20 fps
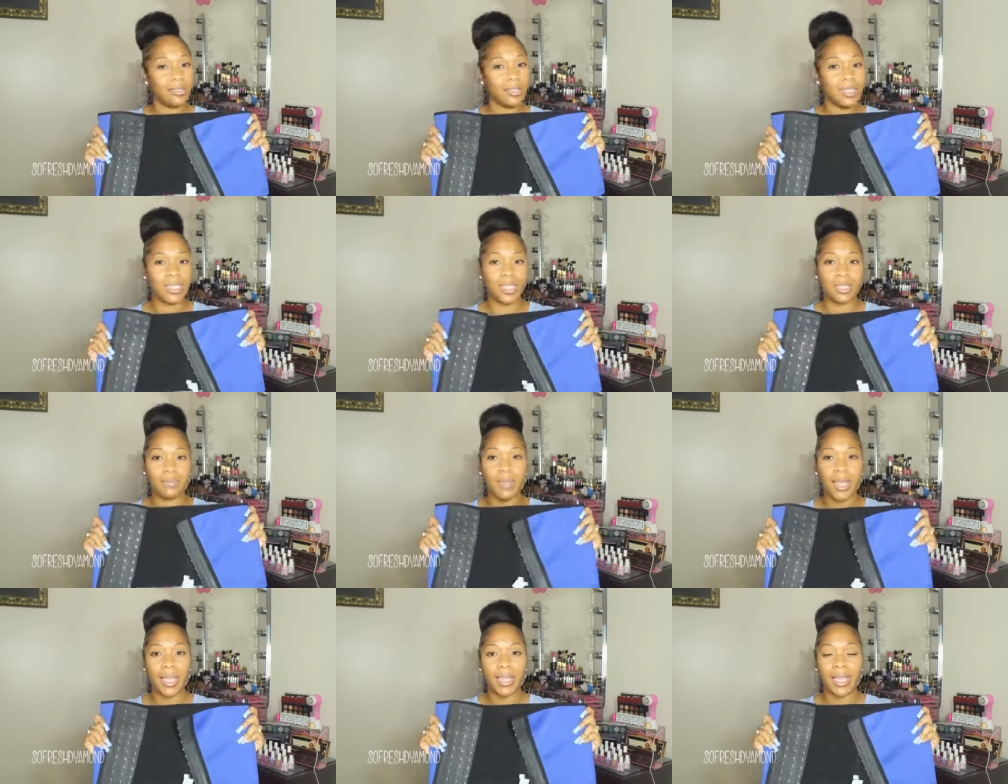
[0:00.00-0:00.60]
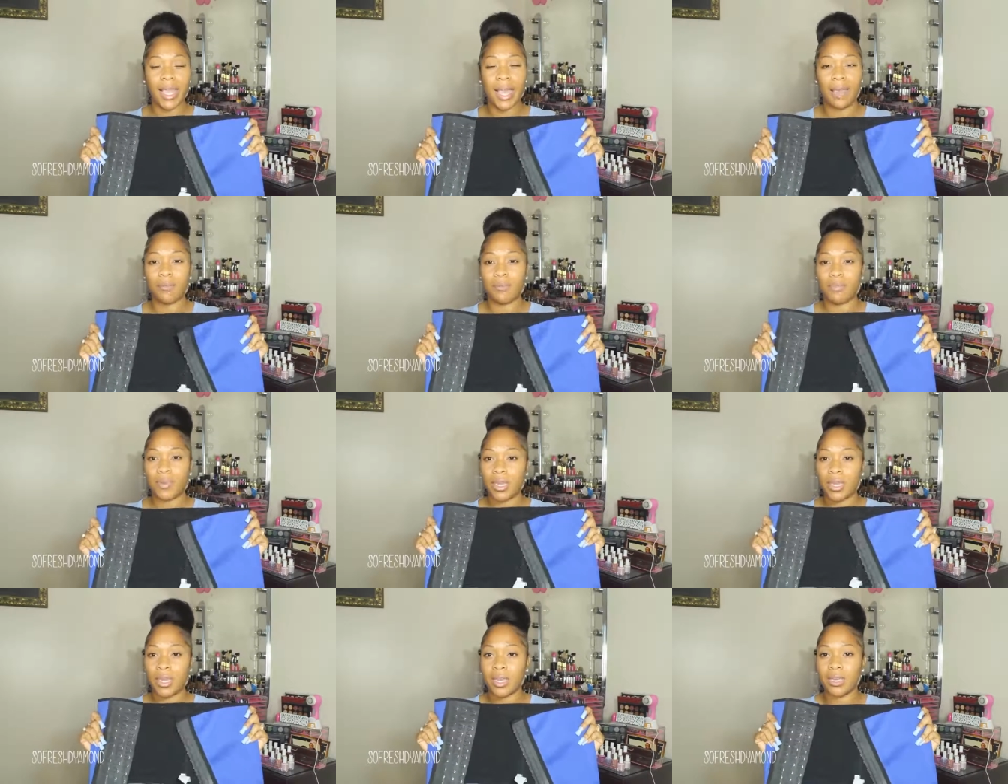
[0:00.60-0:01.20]
this may not
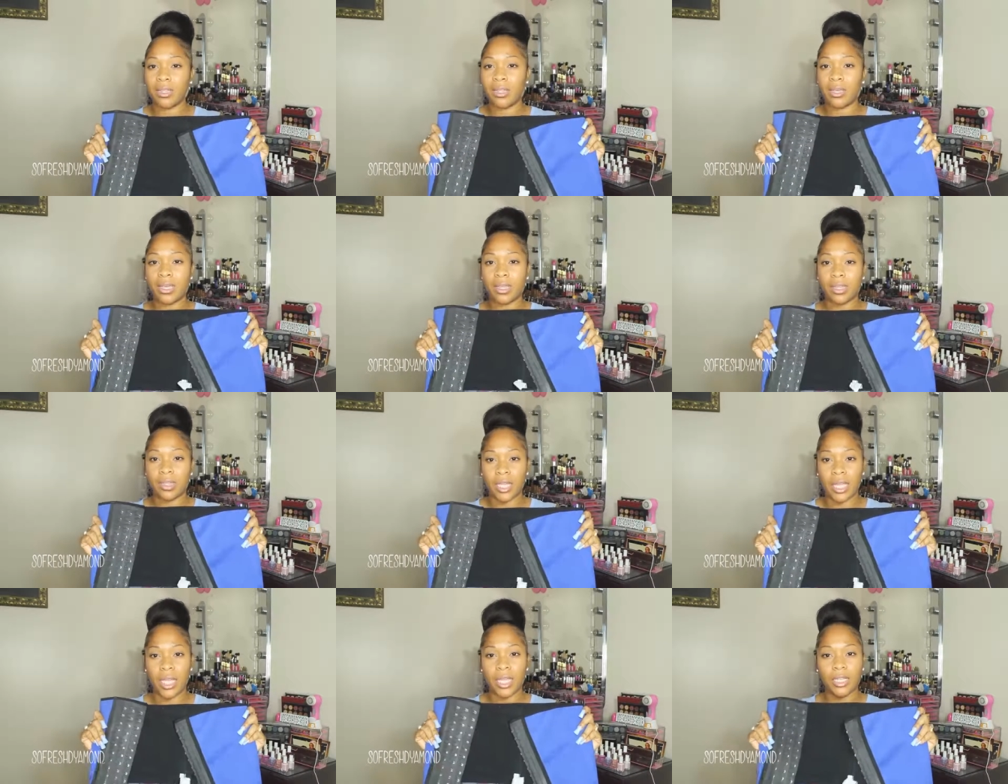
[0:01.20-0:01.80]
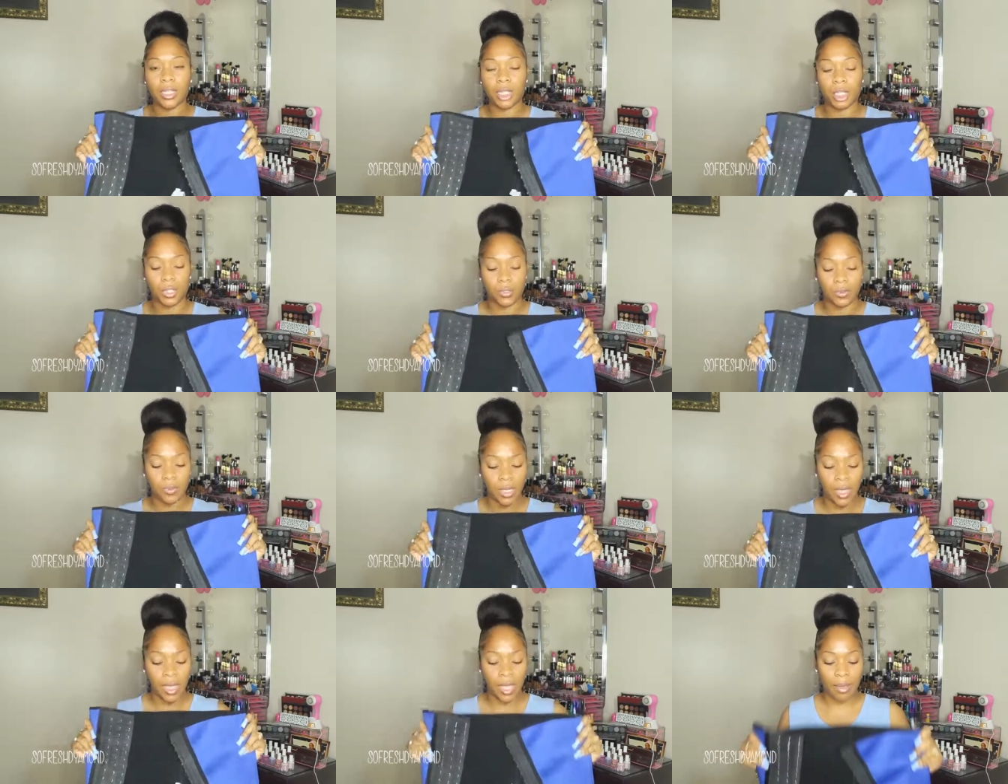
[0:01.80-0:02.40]
be the thing that
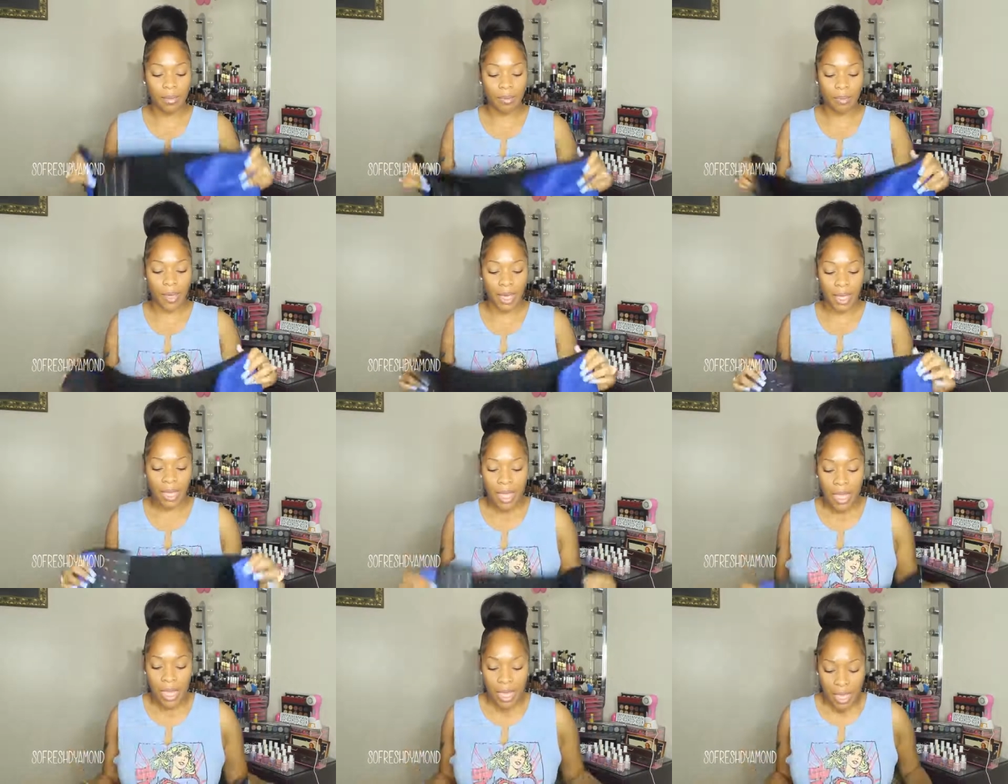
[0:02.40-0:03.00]
you need, but